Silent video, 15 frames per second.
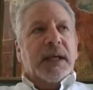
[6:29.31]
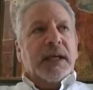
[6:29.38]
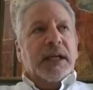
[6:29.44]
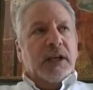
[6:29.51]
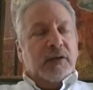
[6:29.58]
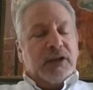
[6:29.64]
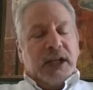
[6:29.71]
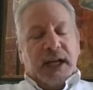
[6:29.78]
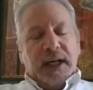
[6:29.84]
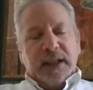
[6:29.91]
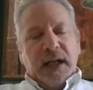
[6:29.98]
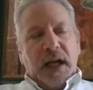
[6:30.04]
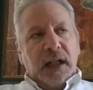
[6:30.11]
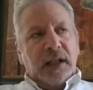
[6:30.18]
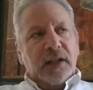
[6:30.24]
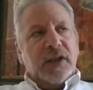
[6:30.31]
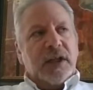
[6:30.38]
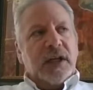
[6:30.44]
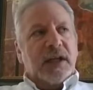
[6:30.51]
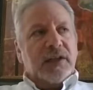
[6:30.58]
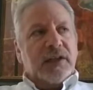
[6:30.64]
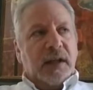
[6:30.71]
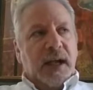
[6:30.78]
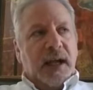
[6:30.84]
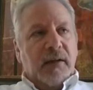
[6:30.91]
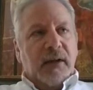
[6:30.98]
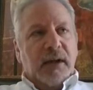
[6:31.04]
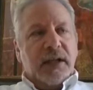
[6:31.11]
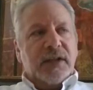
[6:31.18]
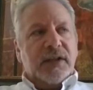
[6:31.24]
you know, technology has allowed
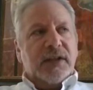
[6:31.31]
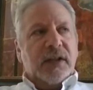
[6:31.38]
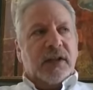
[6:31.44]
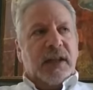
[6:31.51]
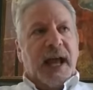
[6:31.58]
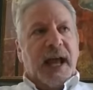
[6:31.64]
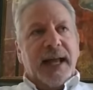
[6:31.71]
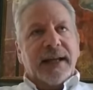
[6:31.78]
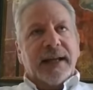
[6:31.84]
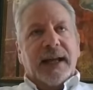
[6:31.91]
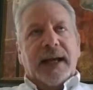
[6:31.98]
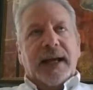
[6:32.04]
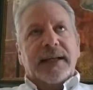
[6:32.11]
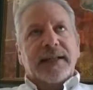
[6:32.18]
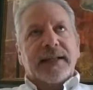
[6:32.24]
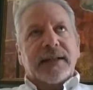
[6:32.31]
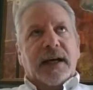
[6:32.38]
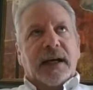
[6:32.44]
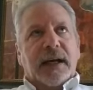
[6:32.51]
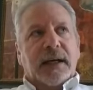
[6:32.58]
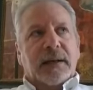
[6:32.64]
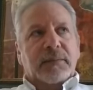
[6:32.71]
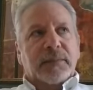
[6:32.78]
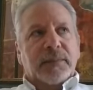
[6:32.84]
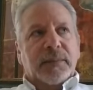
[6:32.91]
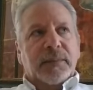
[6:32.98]
us that, and um,